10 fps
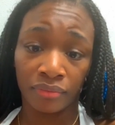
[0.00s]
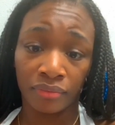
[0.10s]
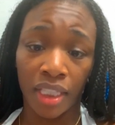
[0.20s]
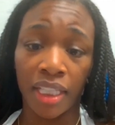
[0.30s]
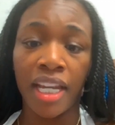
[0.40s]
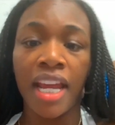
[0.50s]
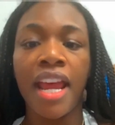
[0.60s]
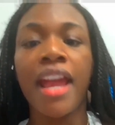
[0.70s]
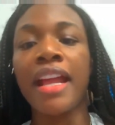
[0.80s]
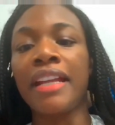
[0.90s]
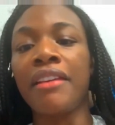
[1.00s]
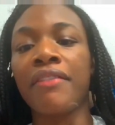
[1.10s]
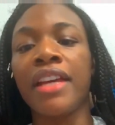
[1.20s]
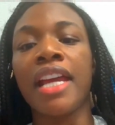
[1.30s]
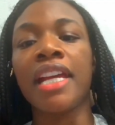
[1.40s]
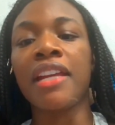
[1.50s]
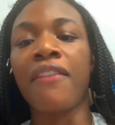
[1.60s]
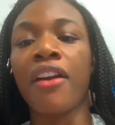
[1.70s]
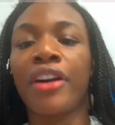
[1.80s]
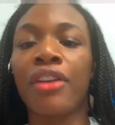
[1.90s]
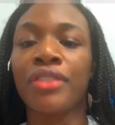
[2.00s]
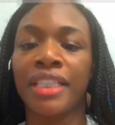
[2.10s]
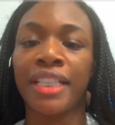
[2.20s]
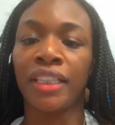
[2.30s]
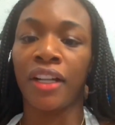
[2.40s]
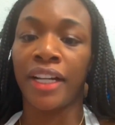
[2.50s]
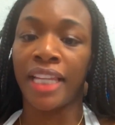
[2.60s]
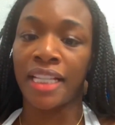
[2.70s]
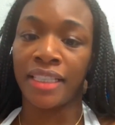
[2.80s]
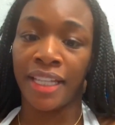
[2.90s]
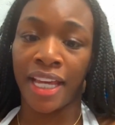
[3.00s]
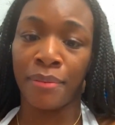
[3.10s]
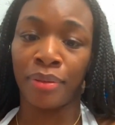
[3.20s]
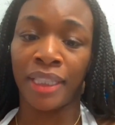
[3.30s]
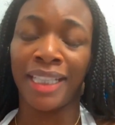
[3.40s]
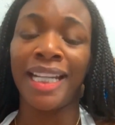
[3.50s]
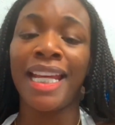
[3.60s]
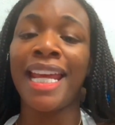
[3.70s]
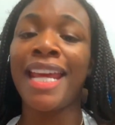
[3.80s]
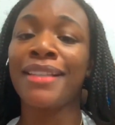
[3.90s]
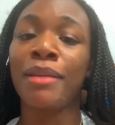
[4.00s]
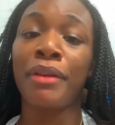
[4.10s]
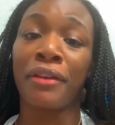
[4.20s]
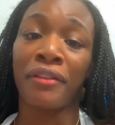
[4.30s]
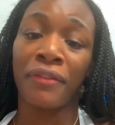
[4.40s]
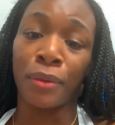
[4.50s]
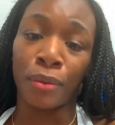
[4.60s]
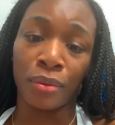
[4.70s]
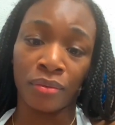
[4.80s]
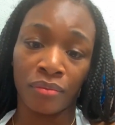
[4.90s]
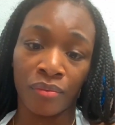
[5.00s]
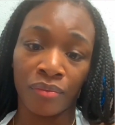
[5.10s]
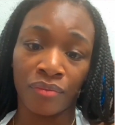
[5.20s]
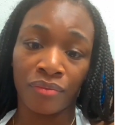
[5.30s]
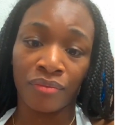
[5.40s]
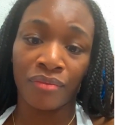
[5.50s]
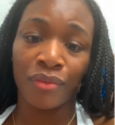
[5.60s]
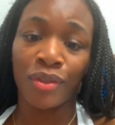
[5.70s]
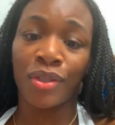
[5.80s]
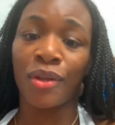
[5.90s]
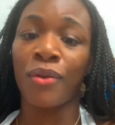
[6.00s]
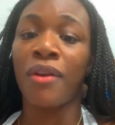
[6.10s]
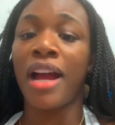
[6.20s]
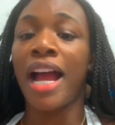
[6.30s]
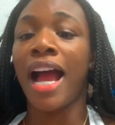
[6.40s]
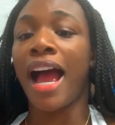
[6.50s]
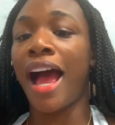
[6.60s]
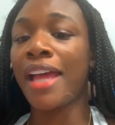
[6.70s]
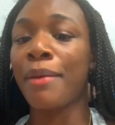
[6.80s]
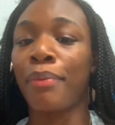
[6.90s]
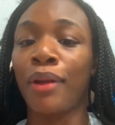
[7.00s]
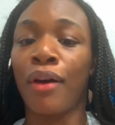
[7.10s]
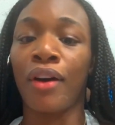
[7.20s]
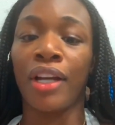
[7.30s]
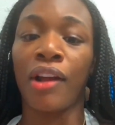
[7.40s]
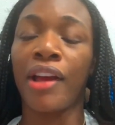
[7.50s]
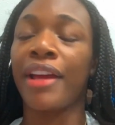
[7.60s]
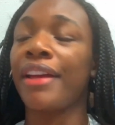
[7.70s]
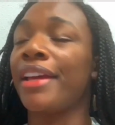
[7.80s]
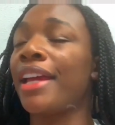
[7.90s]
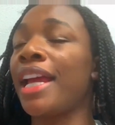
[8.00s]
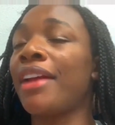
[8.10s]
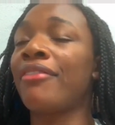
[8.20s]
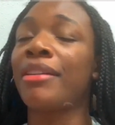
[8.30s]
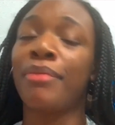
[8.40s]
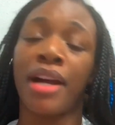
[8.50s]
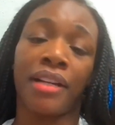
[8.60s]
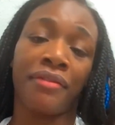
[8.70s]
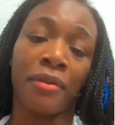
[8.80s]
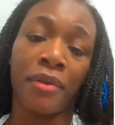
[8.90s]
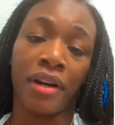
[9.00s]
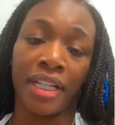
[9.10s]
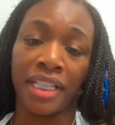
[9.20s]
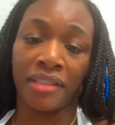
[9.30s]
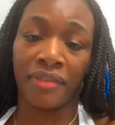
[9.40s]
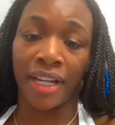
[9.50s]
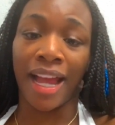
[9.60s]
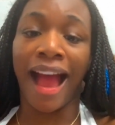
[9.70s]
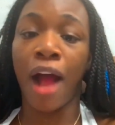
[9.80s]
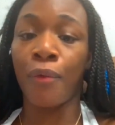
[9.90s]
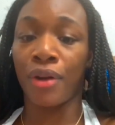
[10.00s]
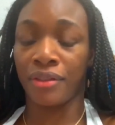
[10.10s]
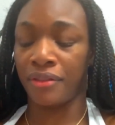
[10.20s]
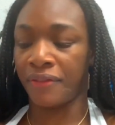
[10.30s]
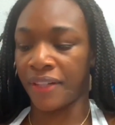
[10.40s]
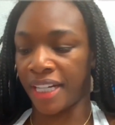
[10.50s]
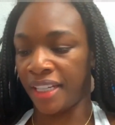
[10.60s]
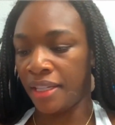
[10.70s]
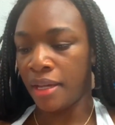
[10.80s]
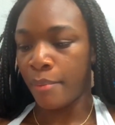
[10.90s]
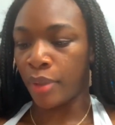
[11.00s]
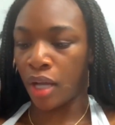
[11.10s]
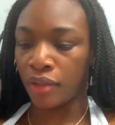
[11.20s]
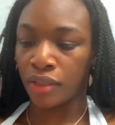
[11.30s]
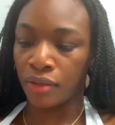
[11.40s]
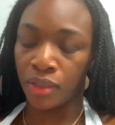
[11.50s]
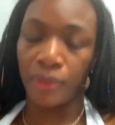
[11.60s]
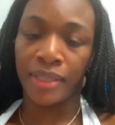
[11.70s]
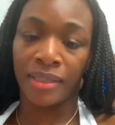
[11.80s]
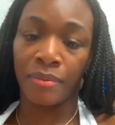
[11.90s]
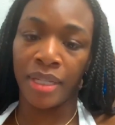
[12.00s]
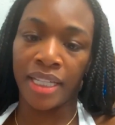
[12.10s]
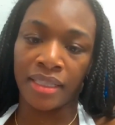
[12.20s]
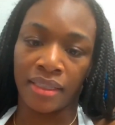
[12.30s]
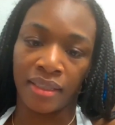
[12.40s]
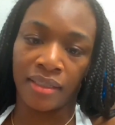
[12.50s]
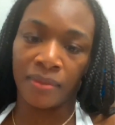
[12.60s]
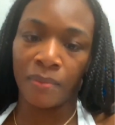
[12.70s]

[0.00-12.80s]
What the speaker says: and if her coach is telling her that that's the game plan, he's a bigger fool. So I applaud everybody for wanting this fight. I want the fight. But also too, it's a business.